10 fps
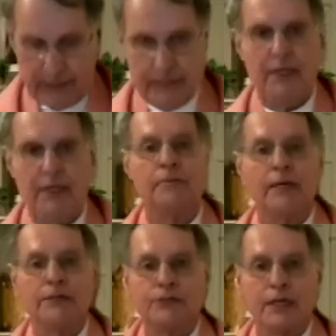Let me
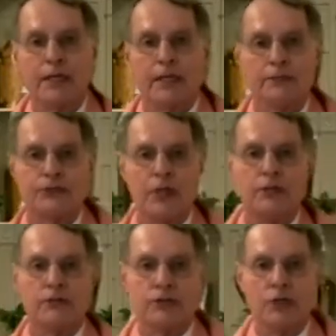begin by saying in
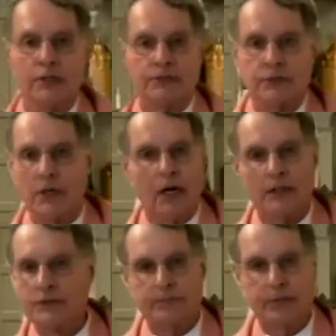St. John's
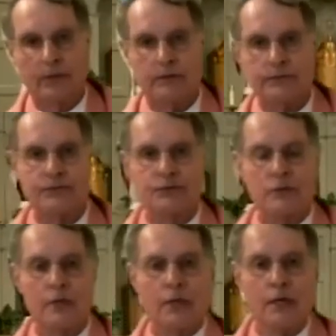Gospels,
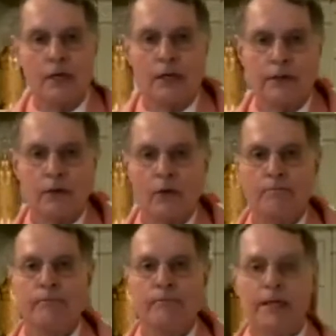there
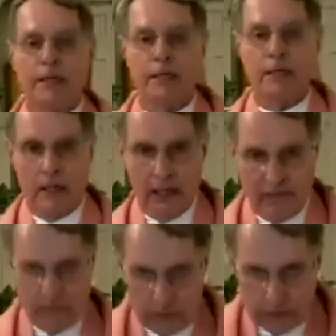are many
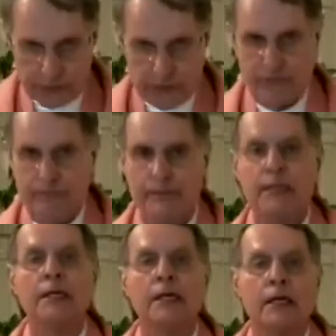levels of
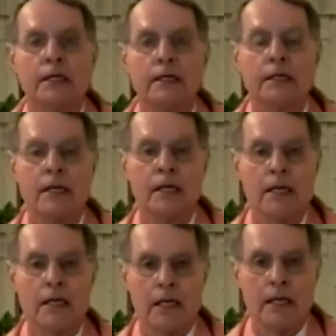meaning.
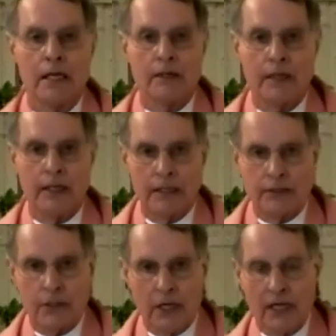And
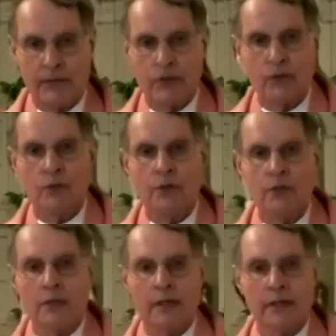anytime you
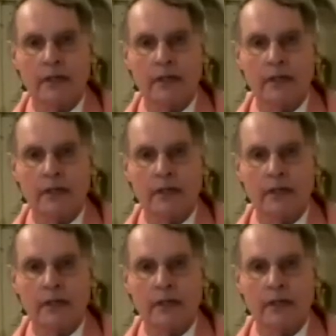